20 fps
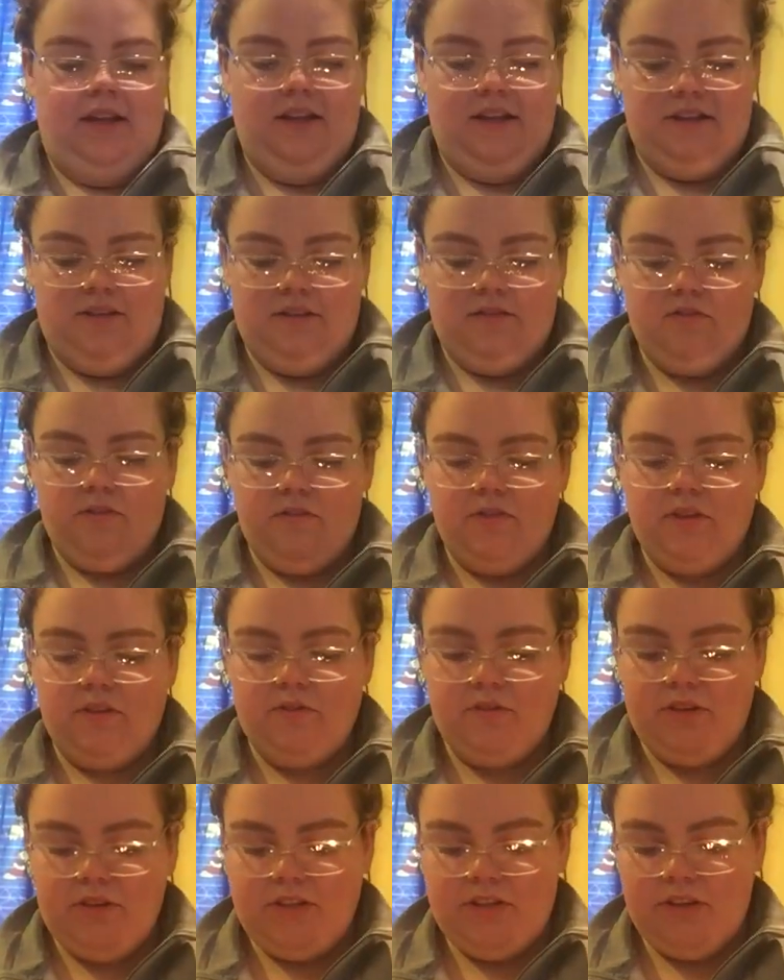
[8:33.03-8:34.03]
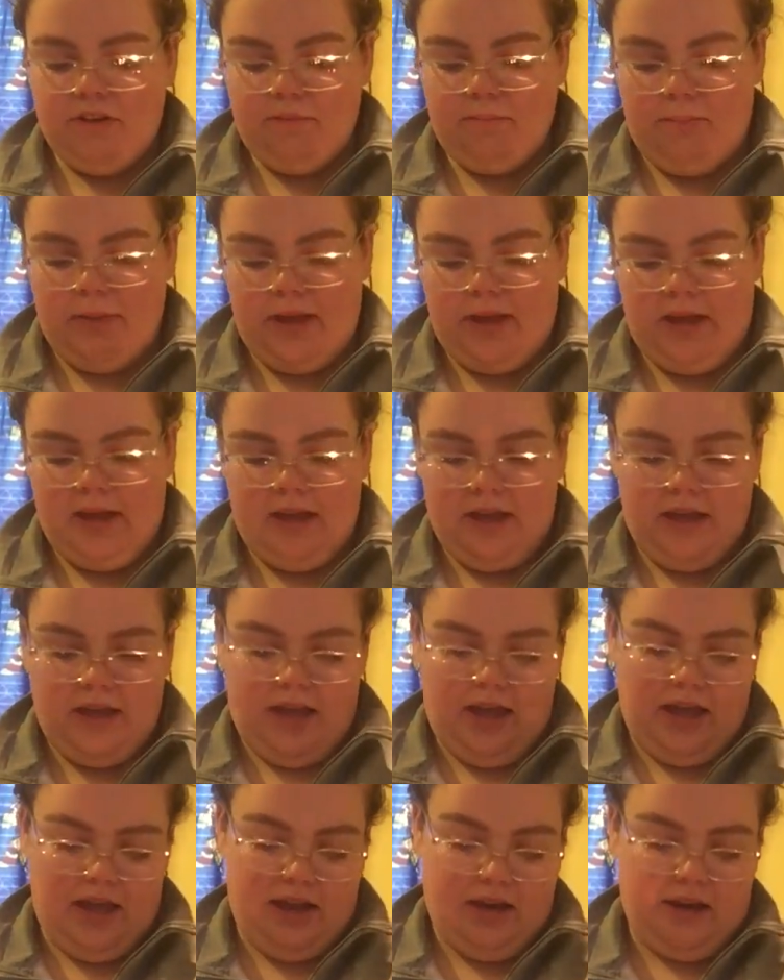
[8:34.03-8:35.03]
this is from Victoria's Secret Pink,
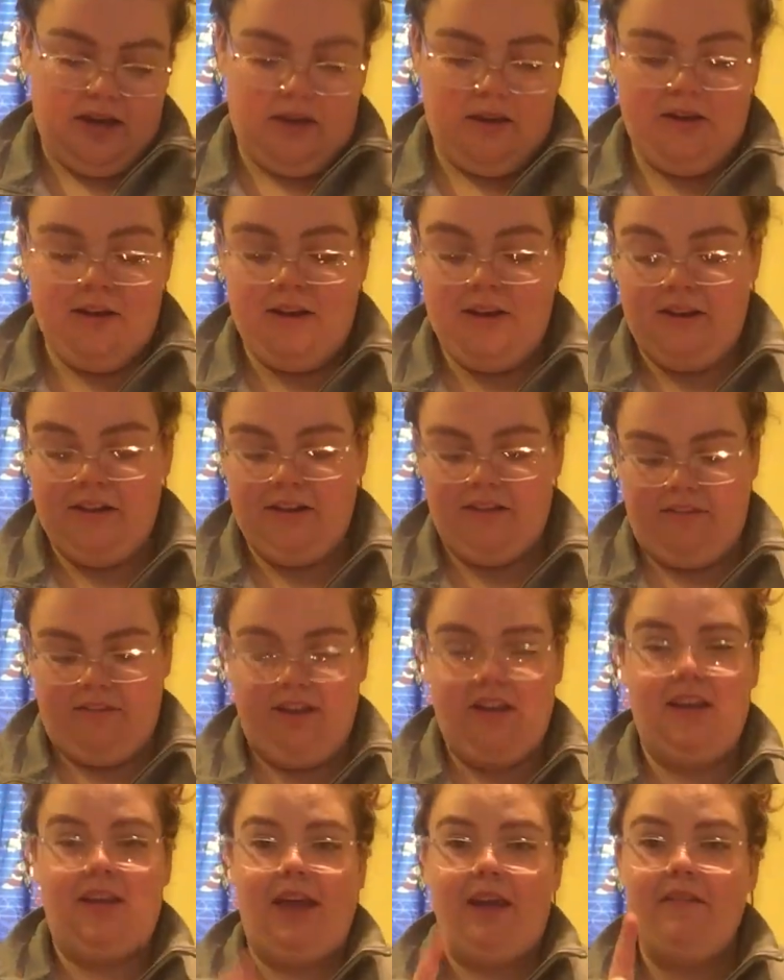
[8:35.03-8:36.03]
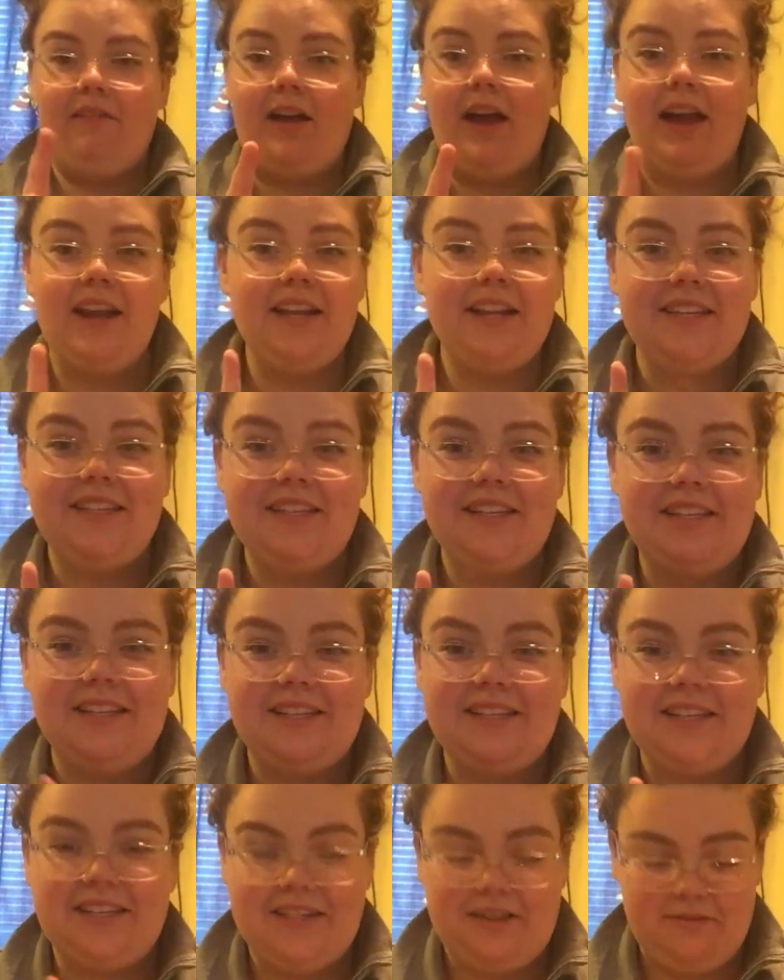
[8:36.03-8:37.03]
and I didn't see
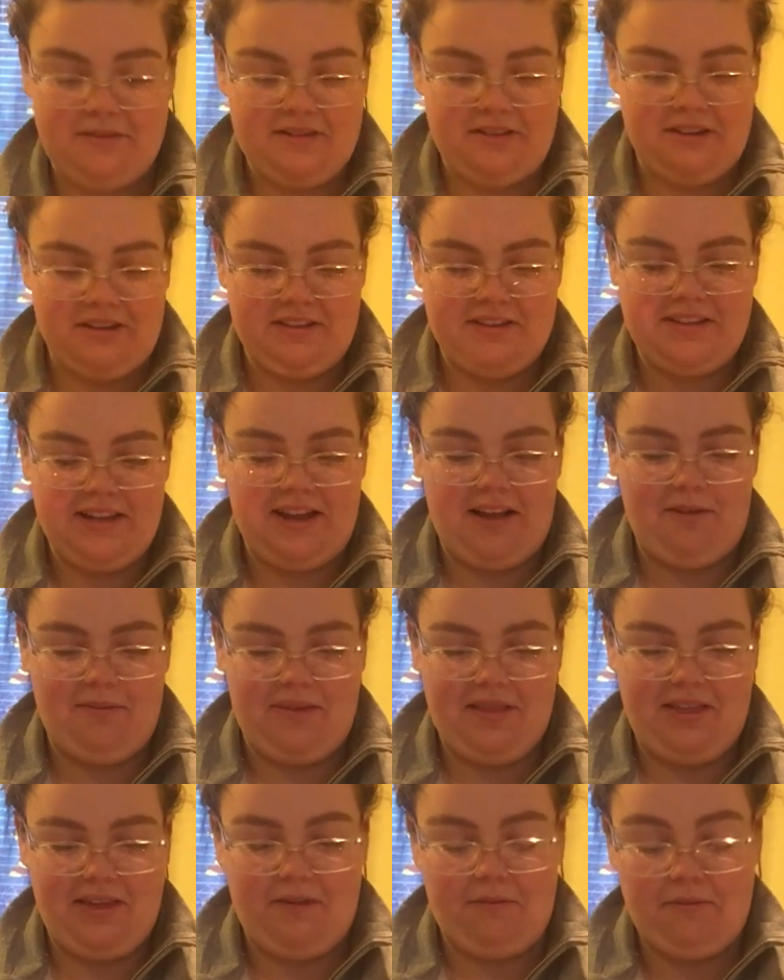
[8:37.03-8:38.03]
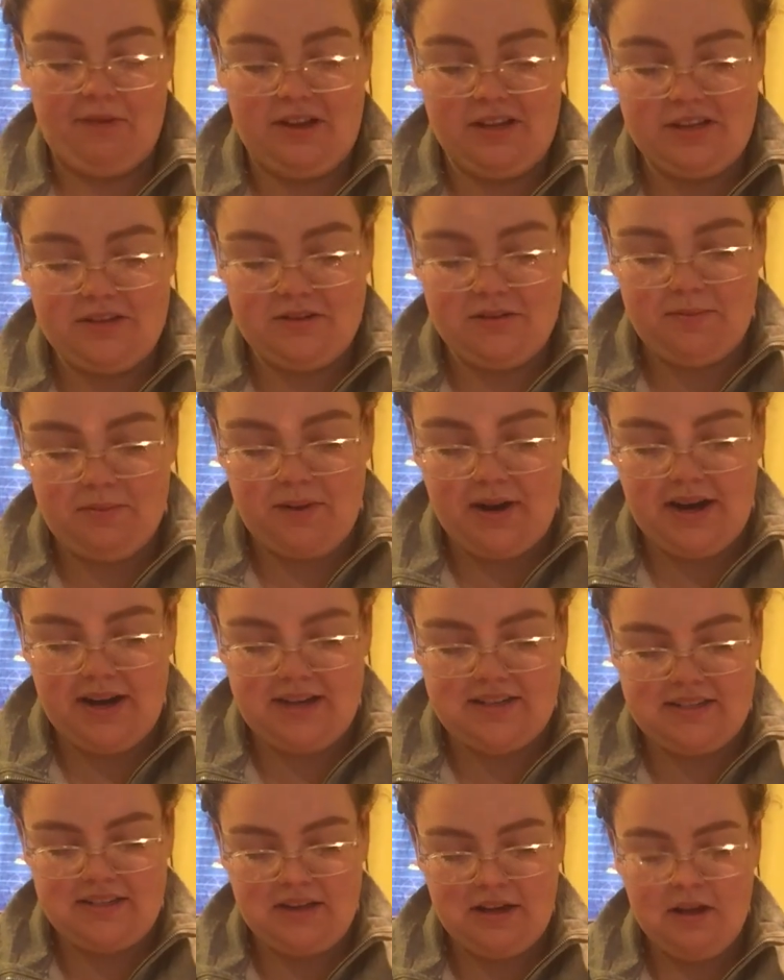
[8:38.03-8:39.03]
this because it was on sale, but the original
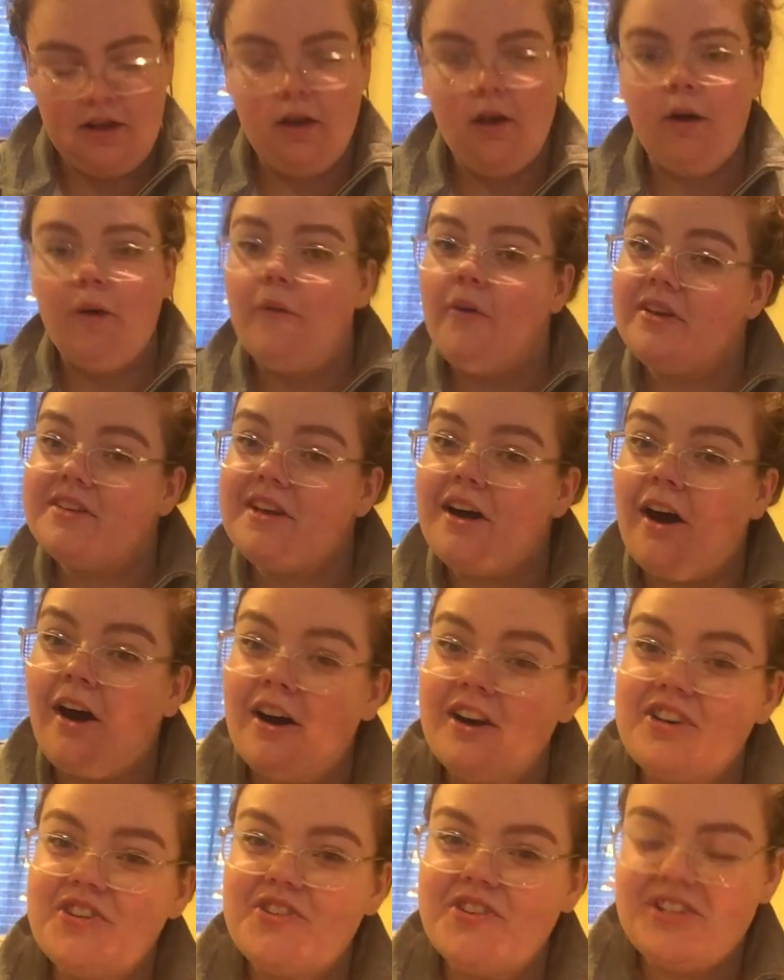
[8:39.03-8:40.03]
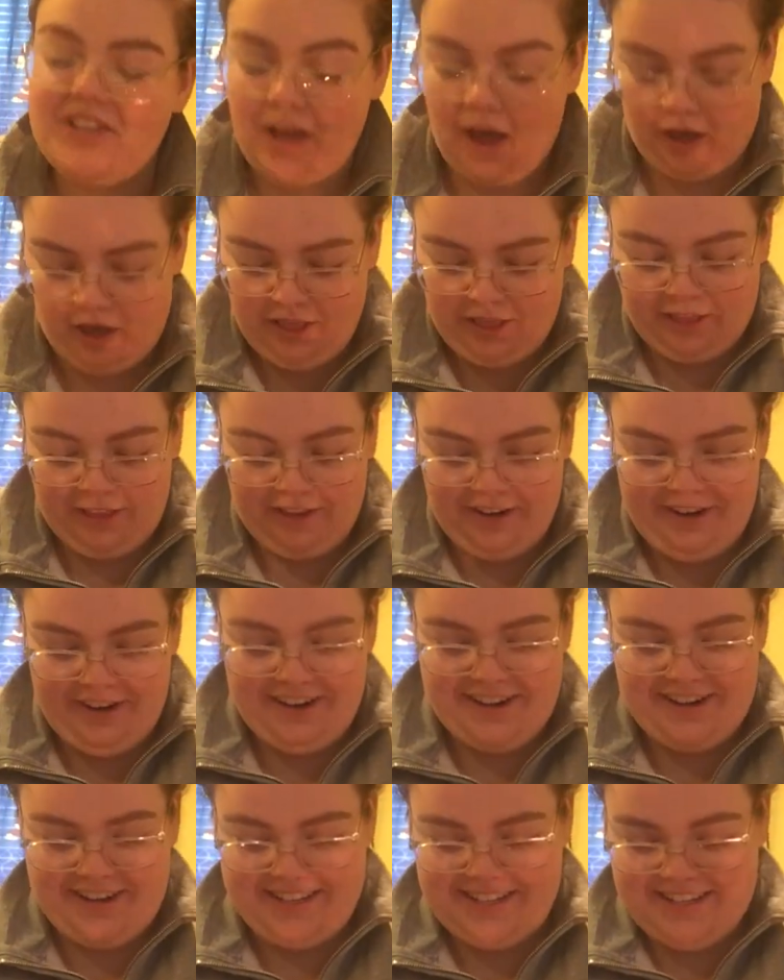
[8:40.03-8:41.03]
price was $100,
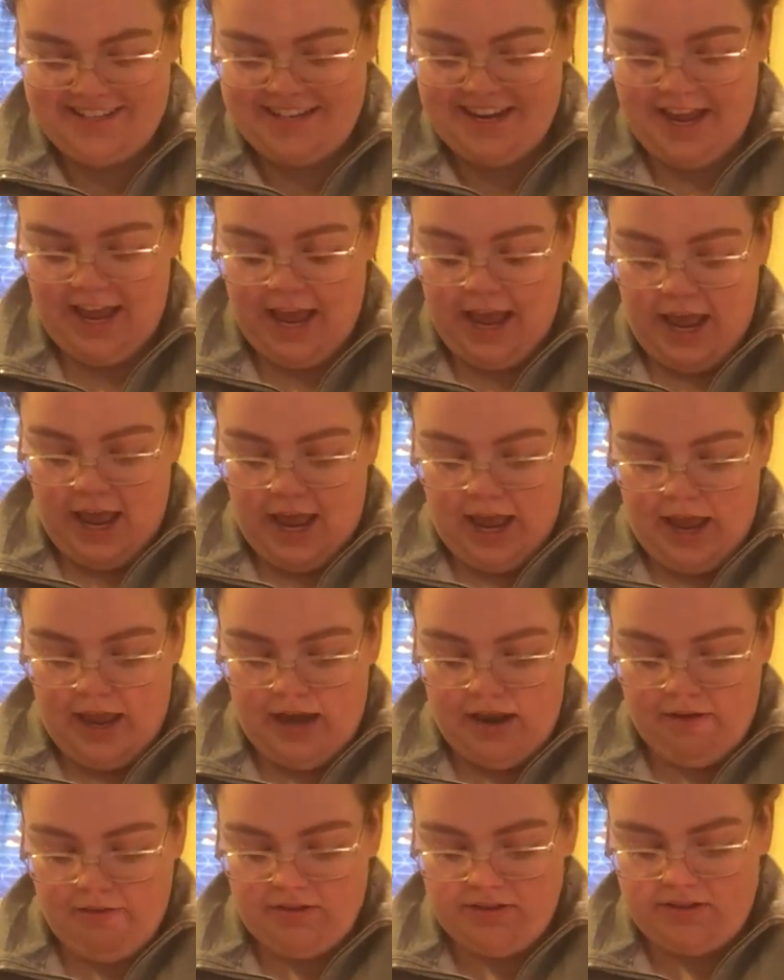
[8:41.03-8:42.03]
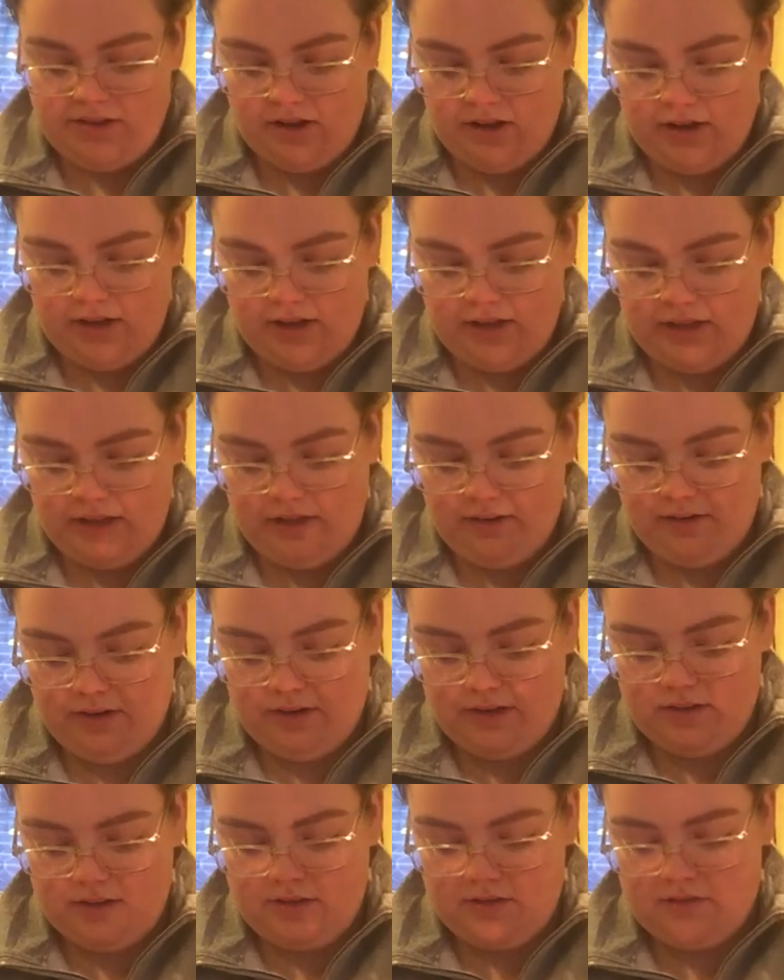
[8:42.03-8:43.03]
and it was on
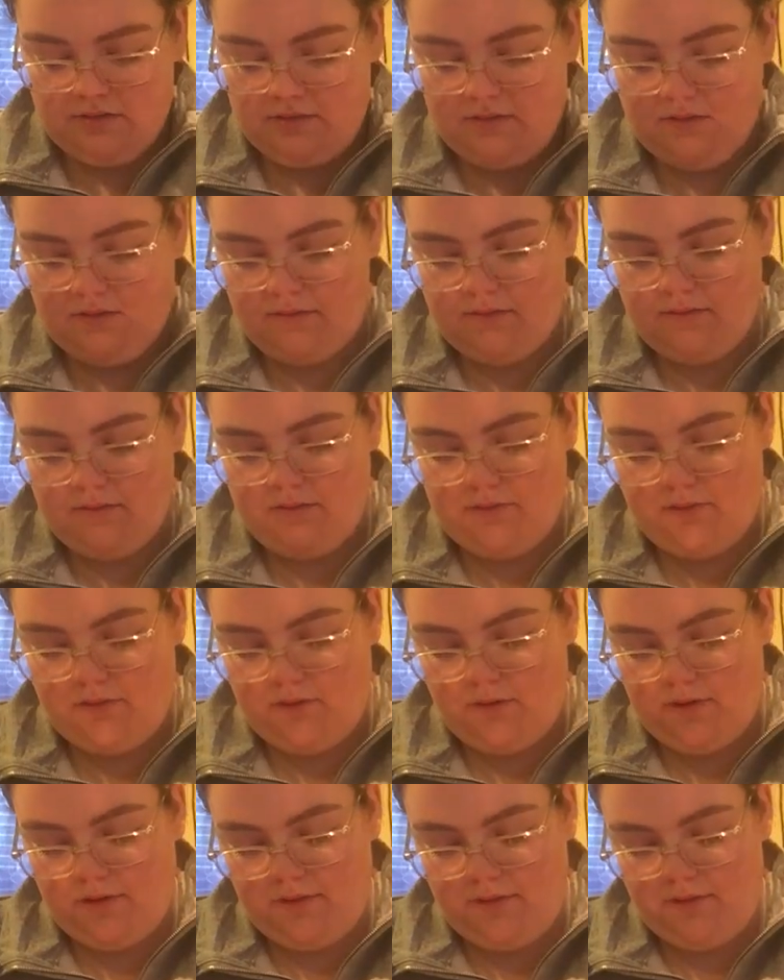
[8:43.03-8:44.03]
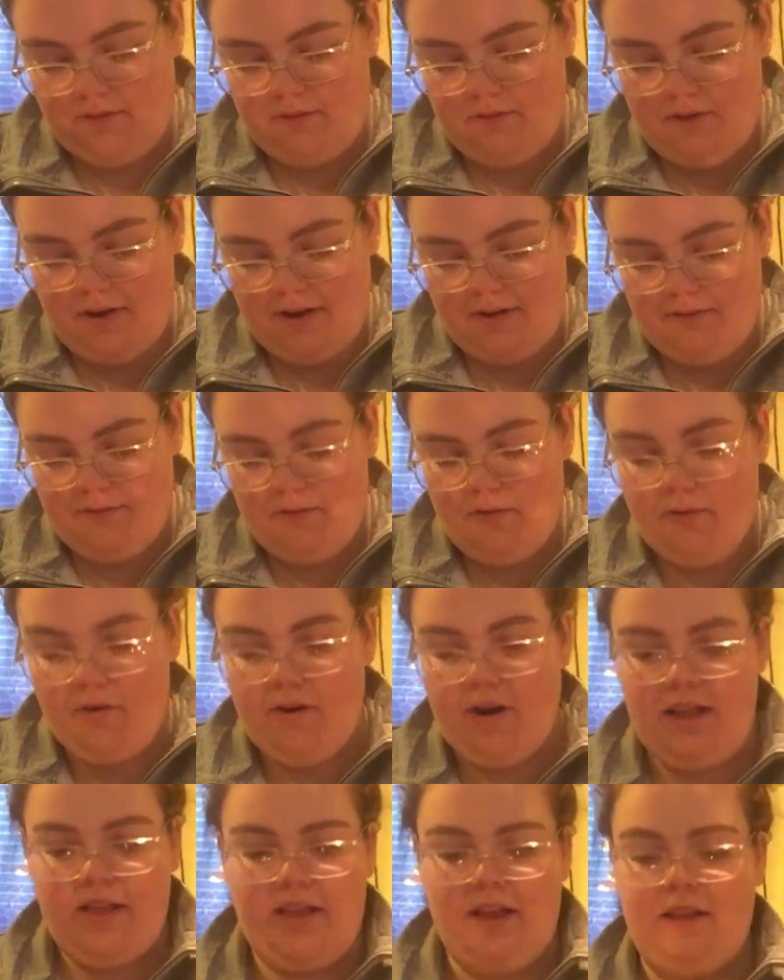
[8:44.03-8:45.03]
clearance for
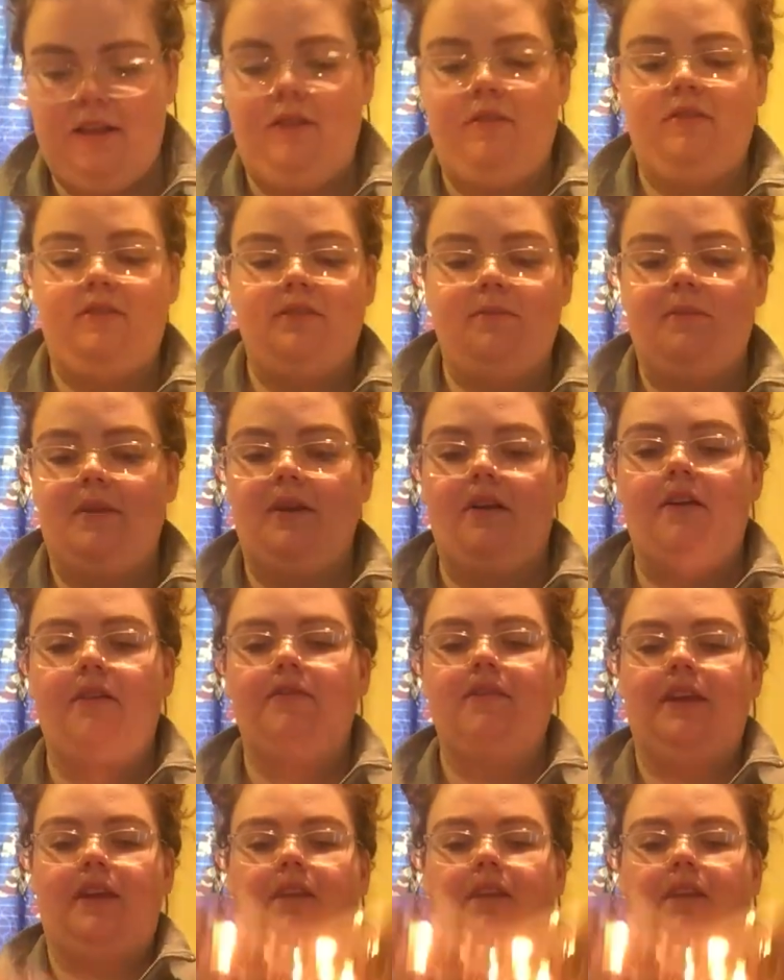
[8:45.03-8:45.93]
$44, and then there was something off